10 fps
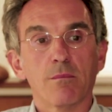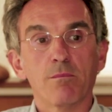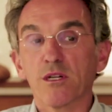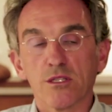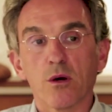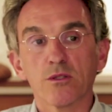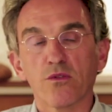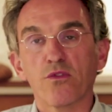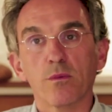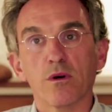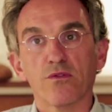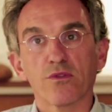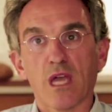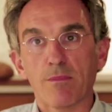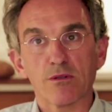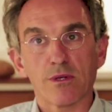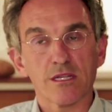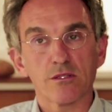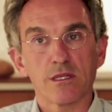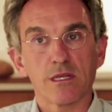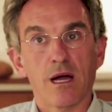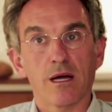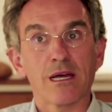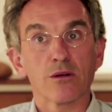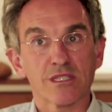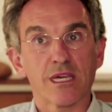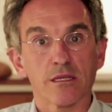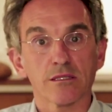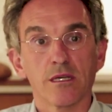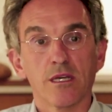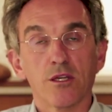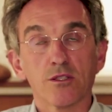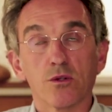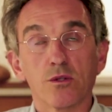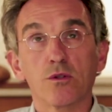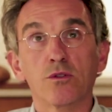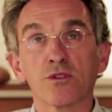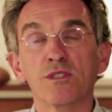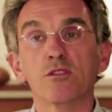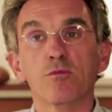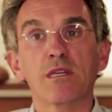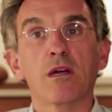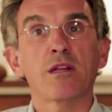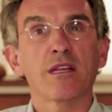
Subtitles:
but other forms of capital actually are now scarce. So you don't need to be an